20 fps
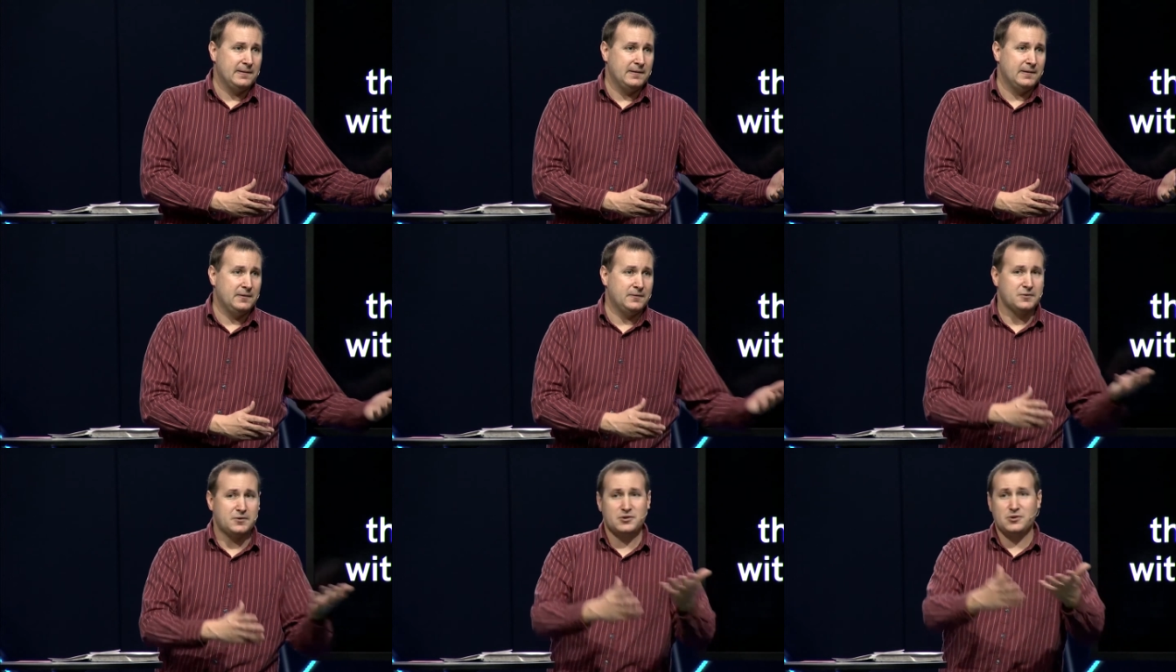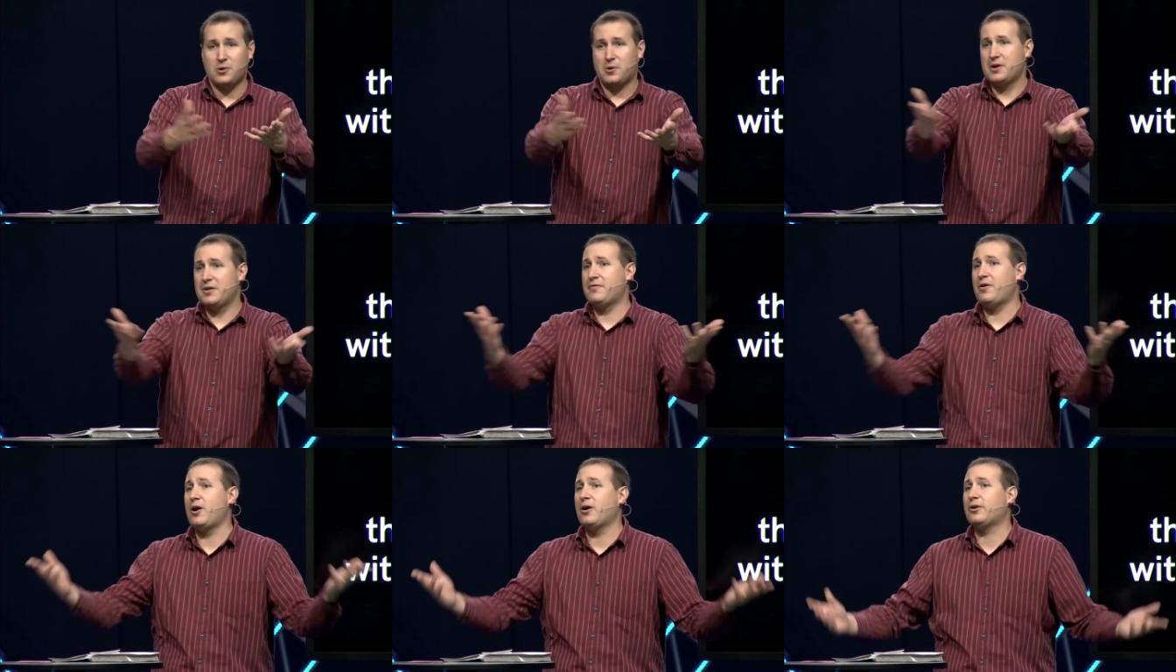and the
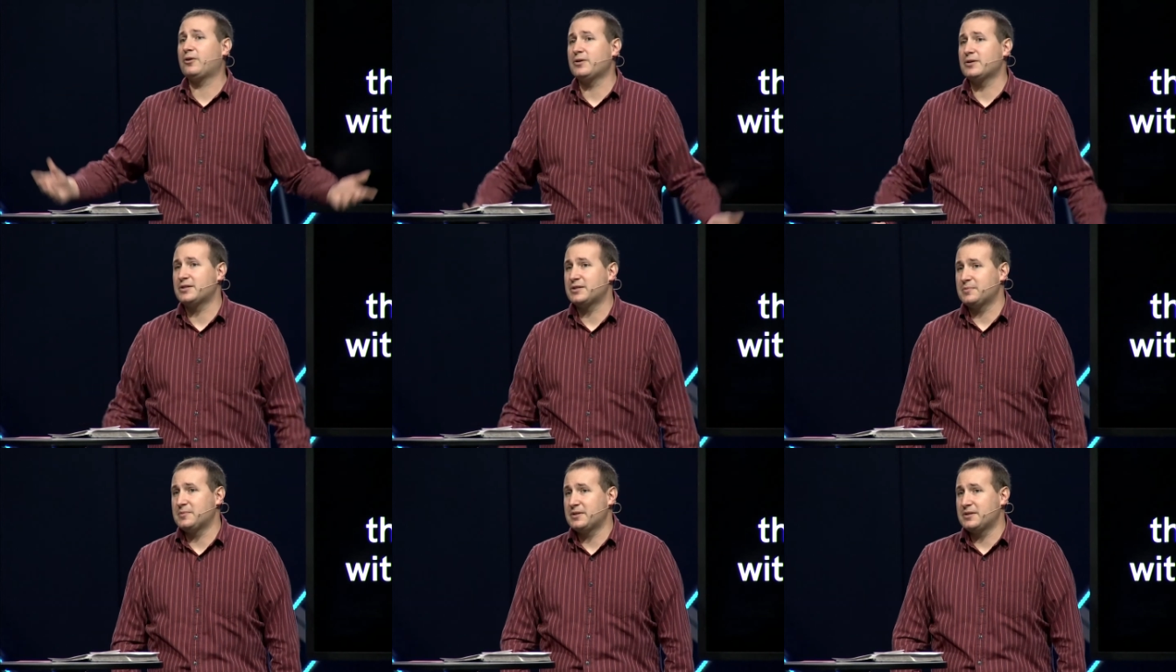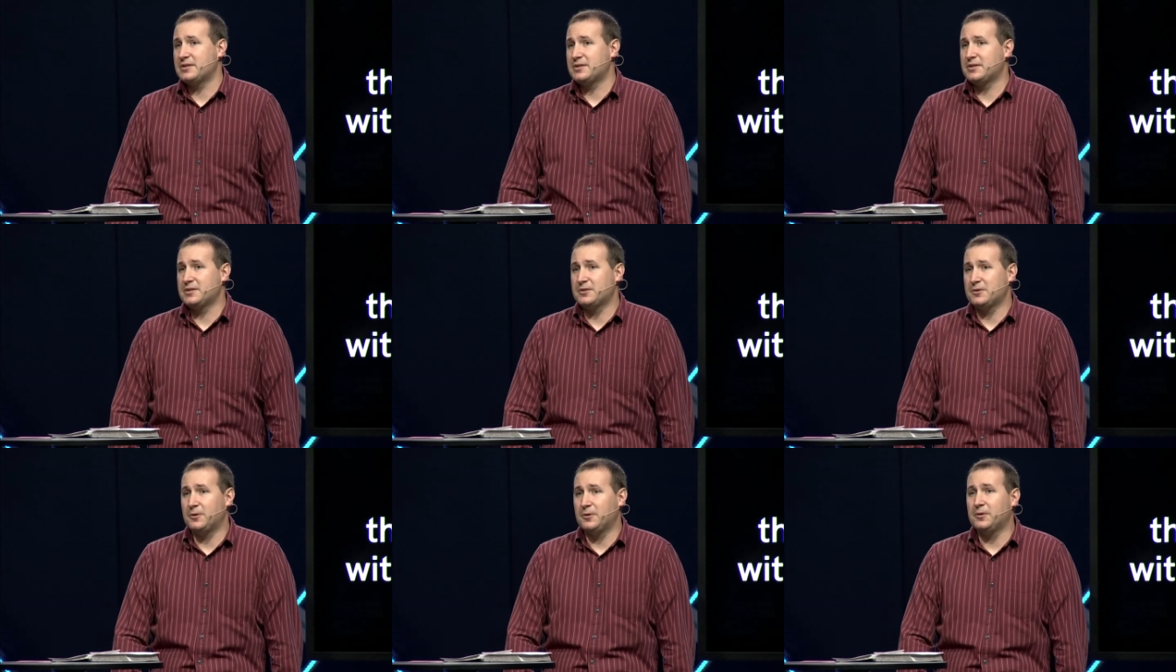story of our Christmas
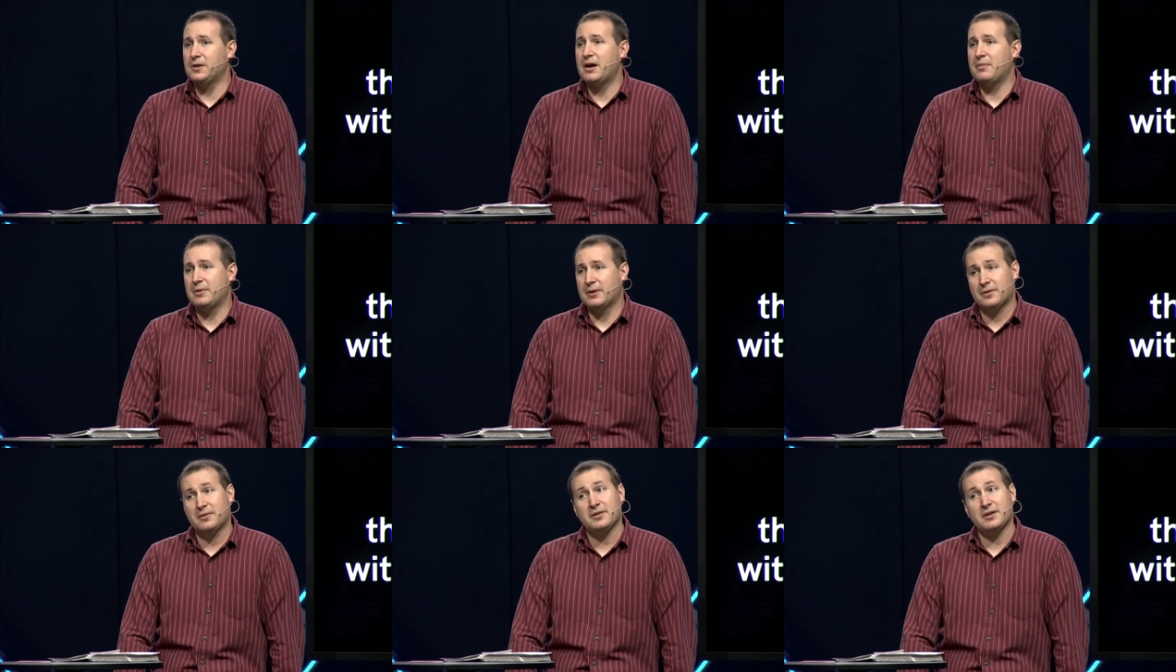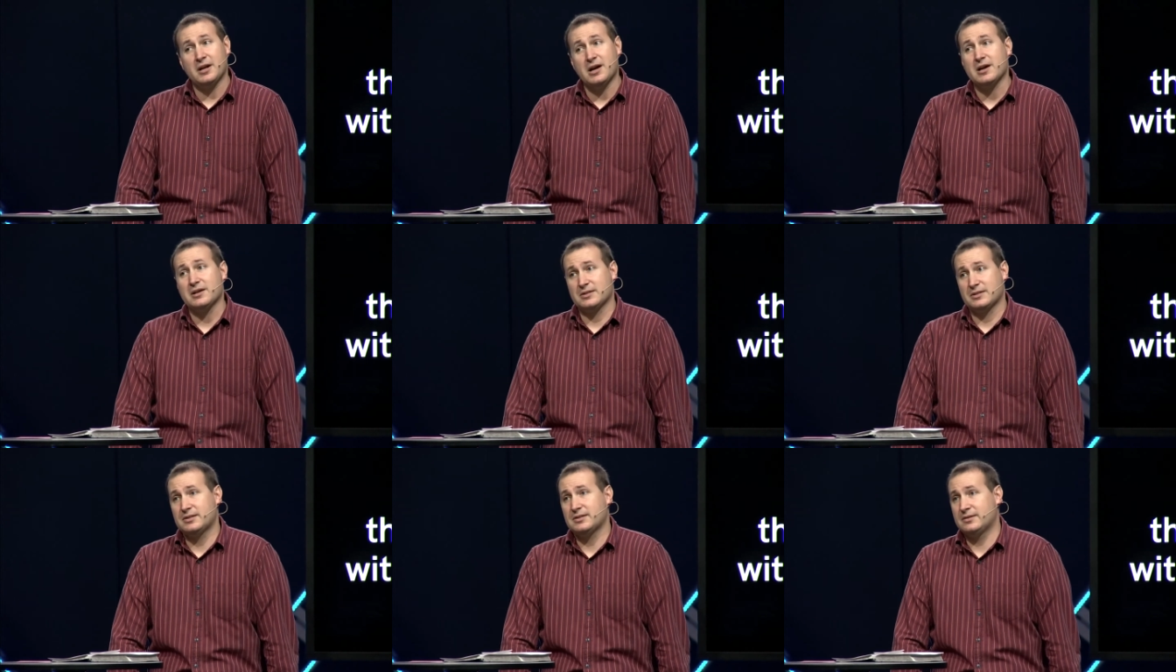is a whole lot bigger than
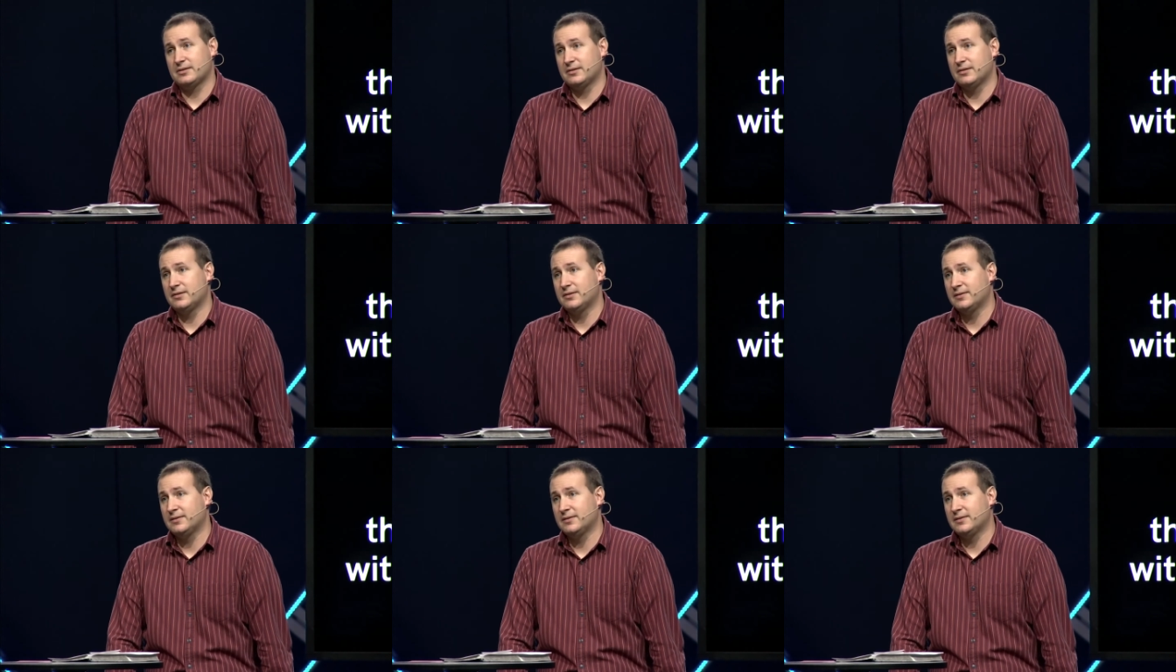us.